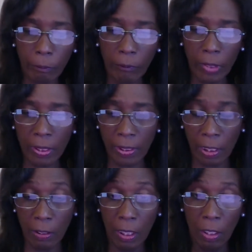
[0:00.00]

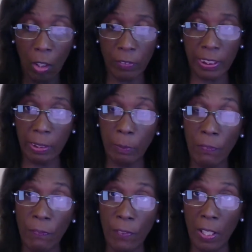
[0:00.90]
So obviously with
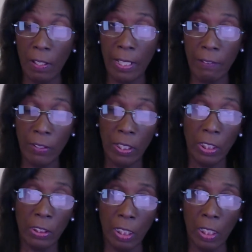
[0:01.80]
5,
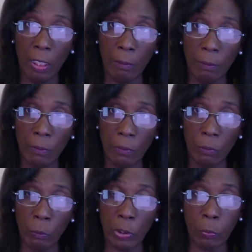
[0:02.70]

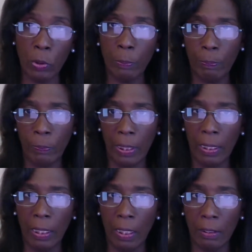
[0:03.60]
which would
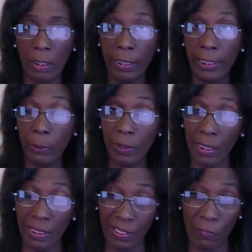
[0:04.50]
turn into a
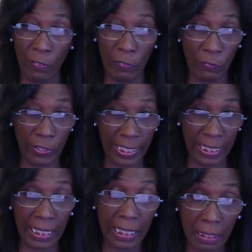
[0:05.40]
task of
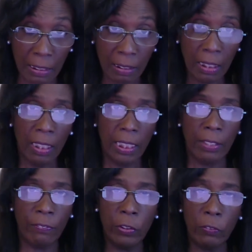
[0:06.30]
15,
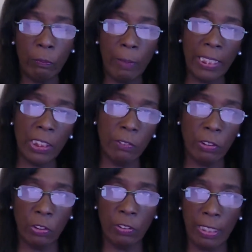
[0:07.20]
if you've managed to
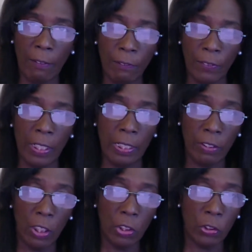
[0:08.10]
reduce that 5
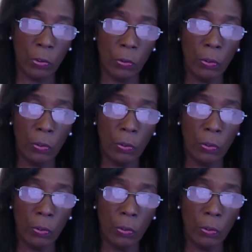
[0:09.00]
to